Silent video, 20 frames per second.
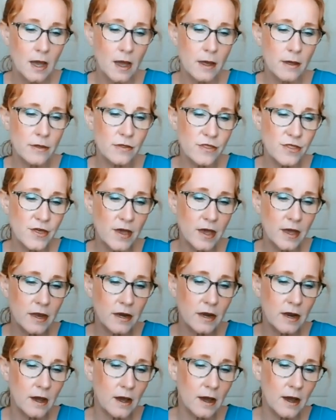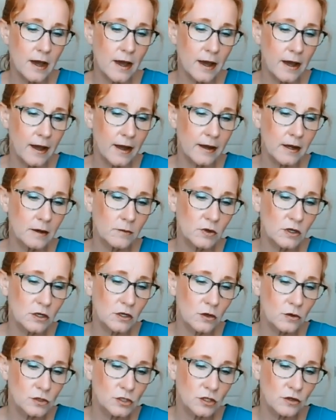And then I am going to
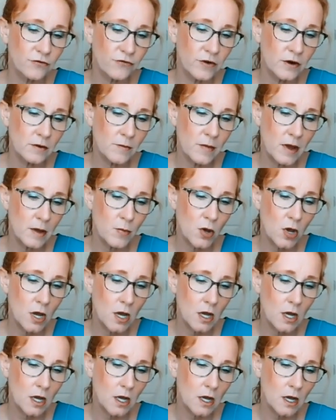go to the front of my book